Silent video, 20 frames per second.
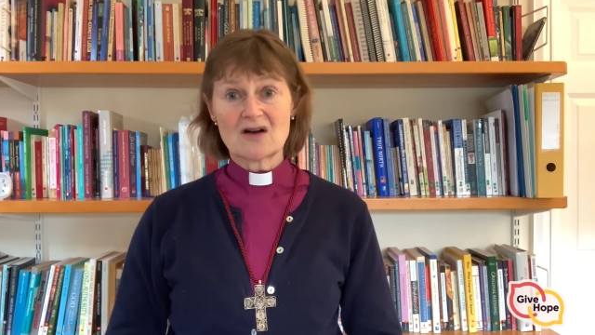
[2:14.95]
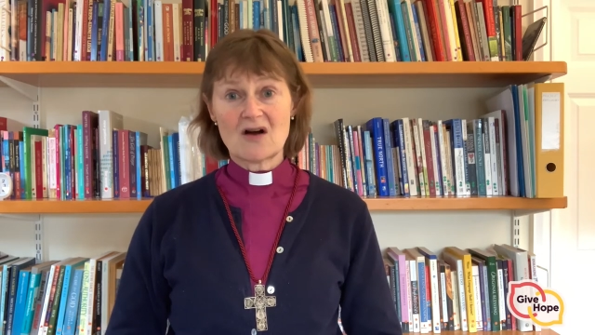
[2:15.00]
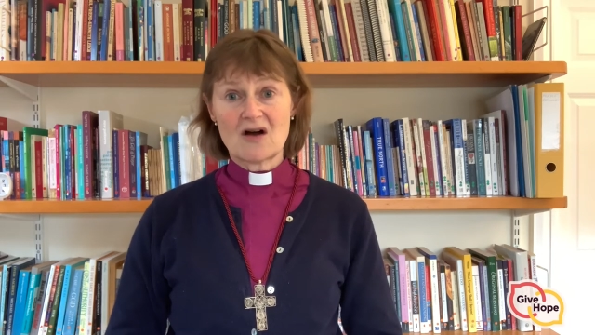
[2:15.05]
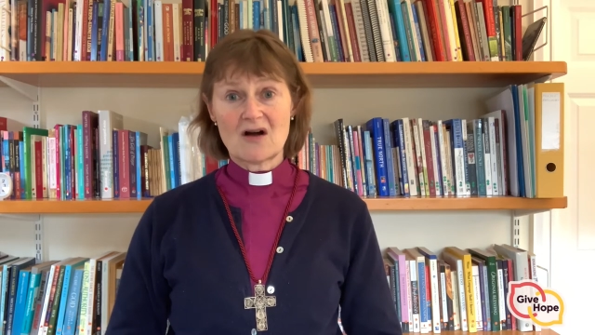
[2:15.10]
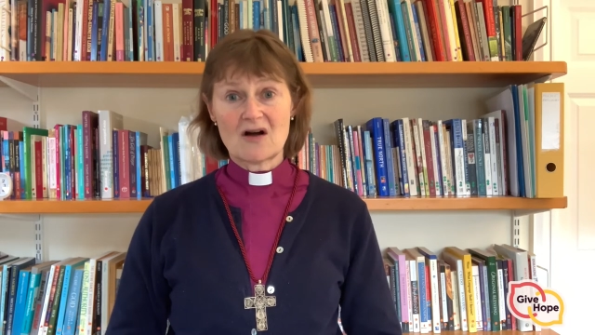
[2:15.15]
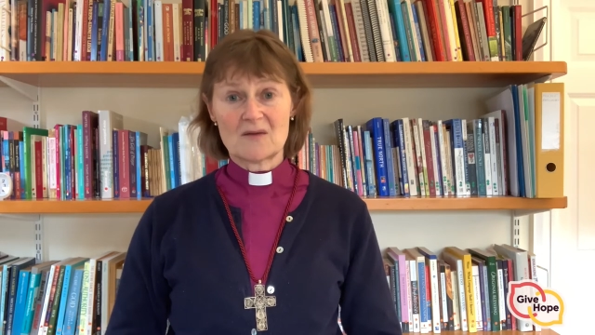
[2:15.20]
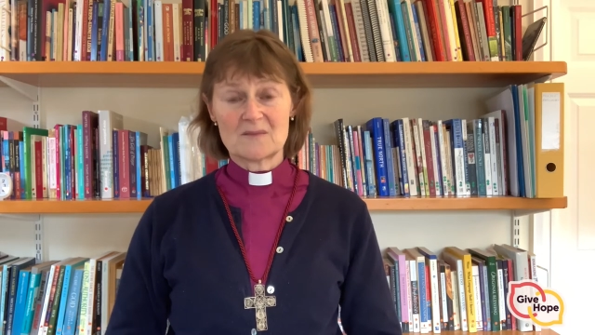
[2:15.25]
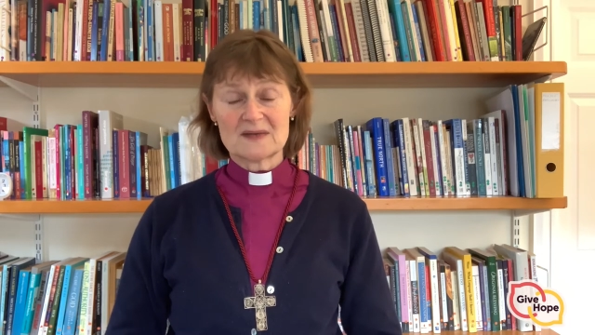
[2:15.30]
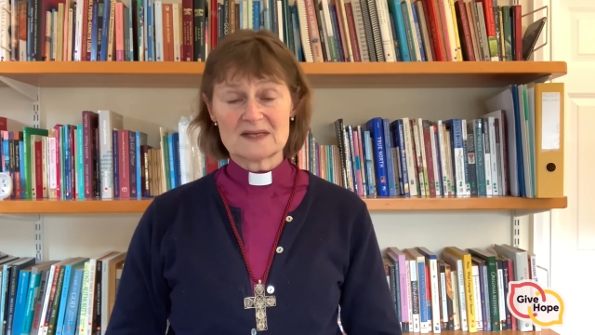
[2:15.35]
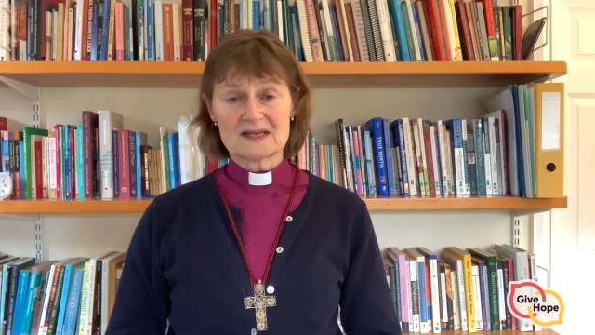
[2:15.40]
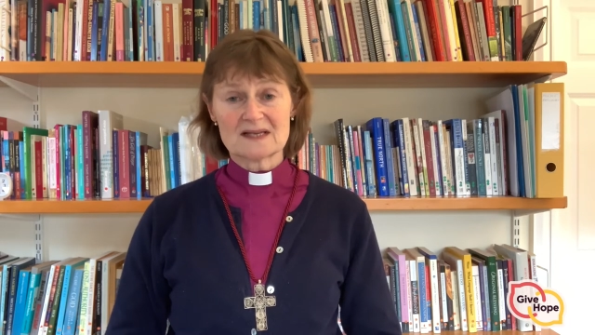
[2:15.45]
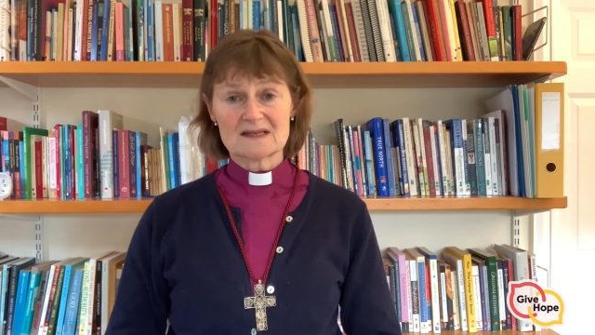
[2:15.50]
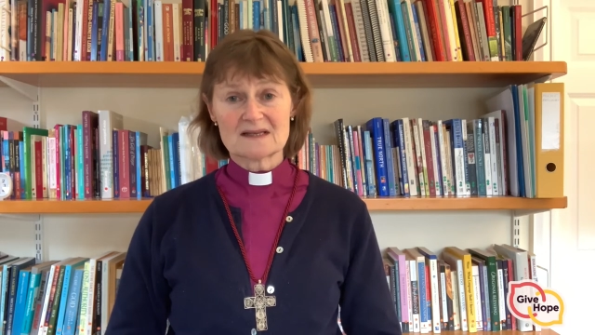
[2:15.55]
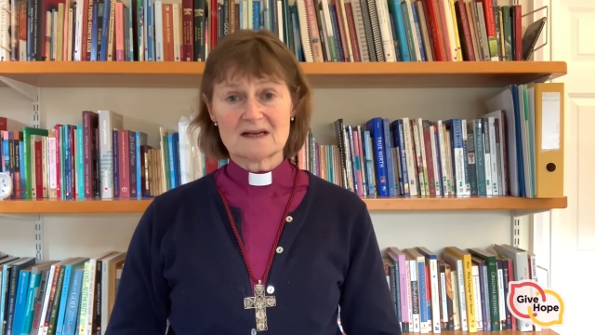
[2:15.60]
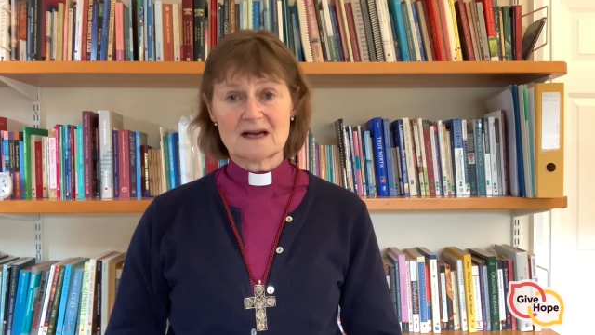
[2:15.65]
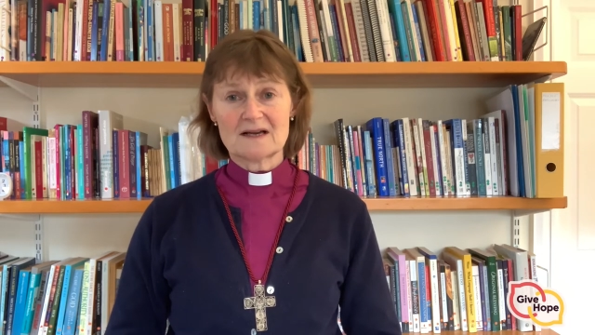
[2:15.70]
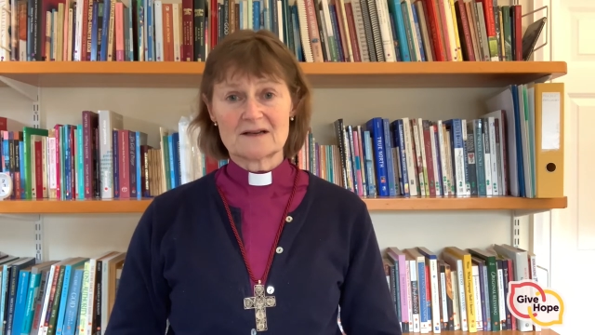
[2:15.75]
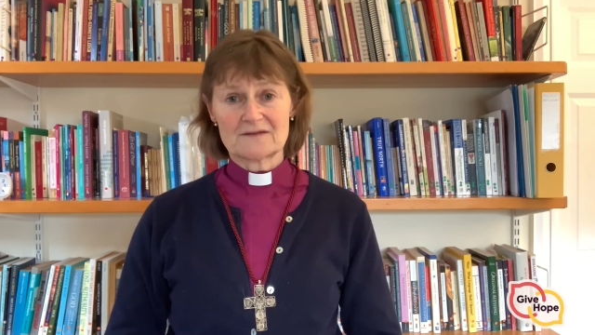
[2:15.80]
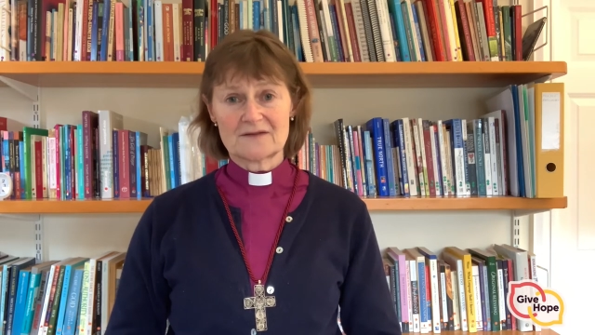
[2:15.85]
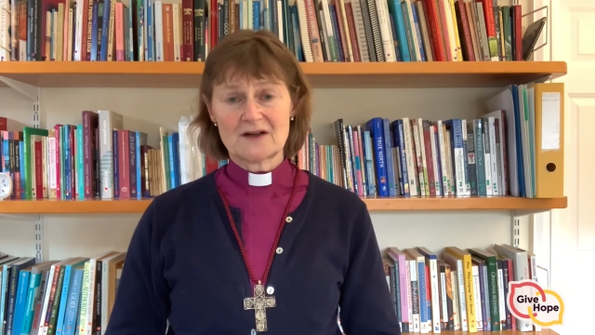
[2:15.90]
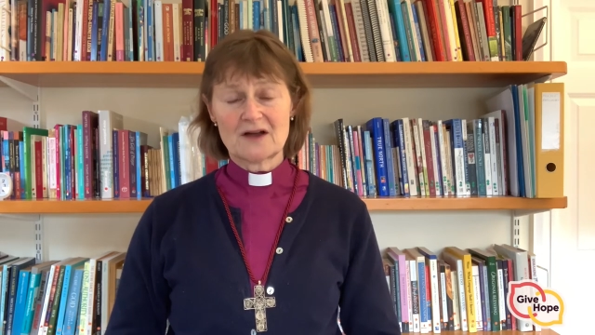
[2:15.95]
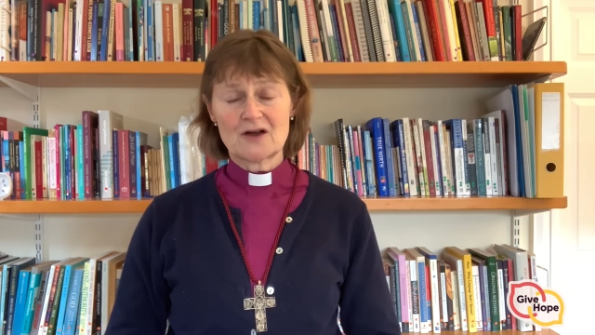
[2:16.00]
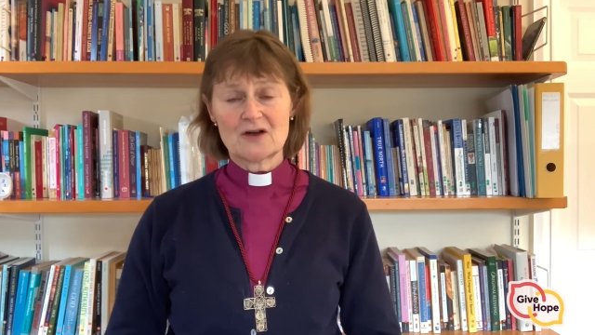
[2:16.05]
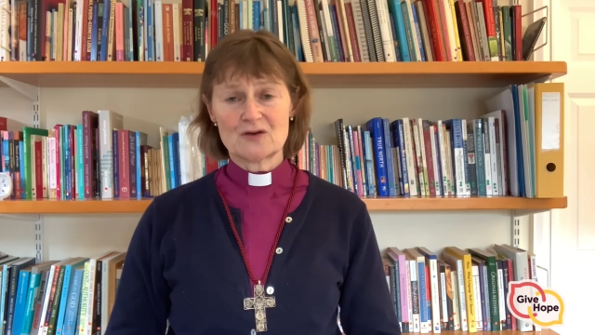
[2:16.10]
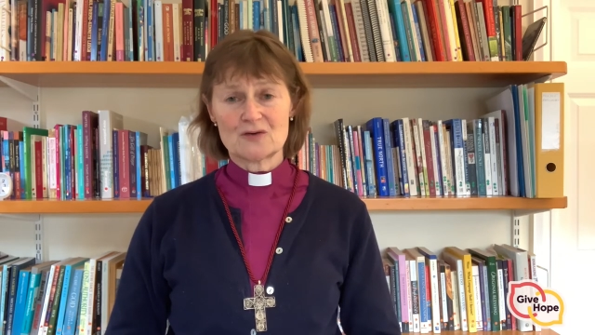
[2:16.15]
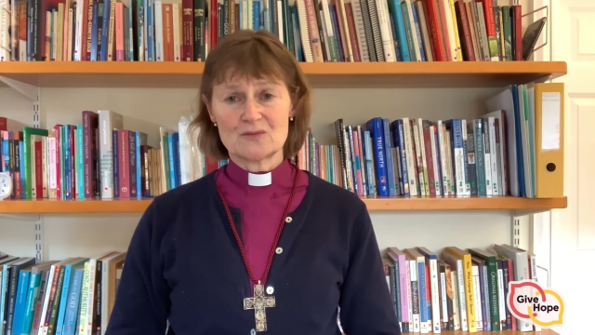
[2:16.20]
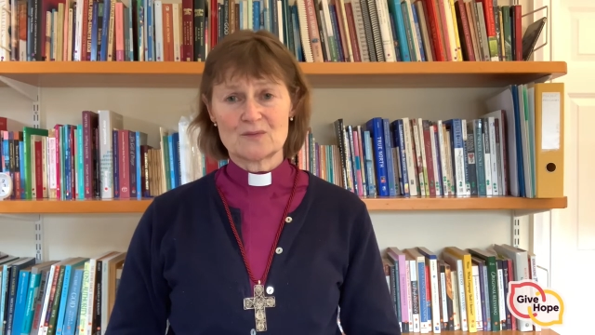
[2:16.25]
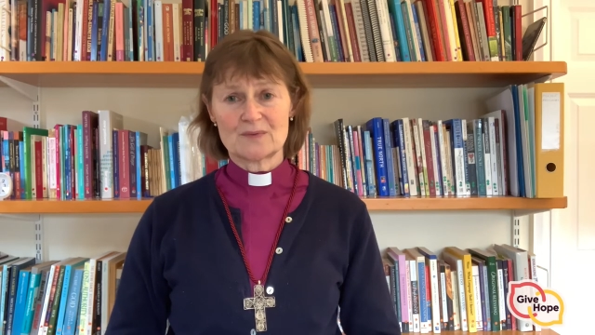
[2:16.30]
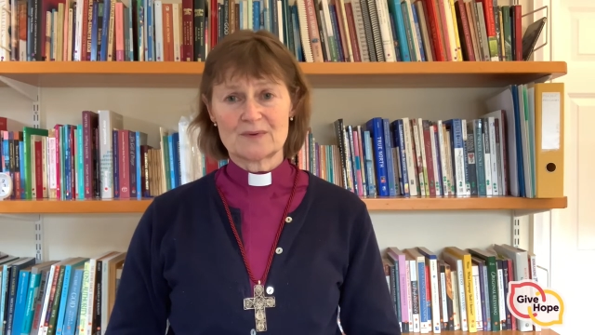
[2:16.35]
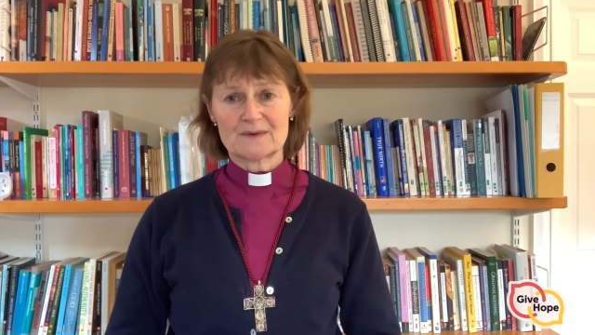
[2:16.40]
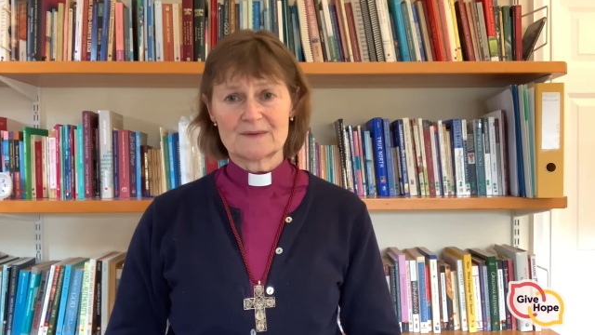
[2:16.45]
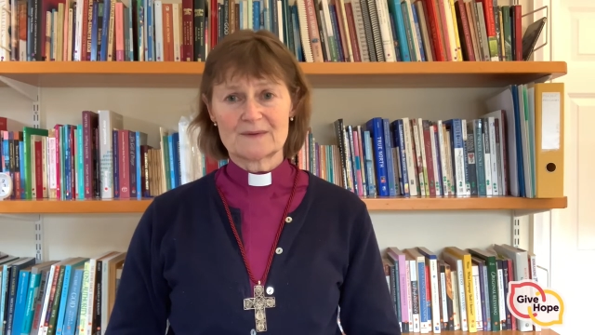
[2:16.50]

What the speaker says: arm is a sign of hope.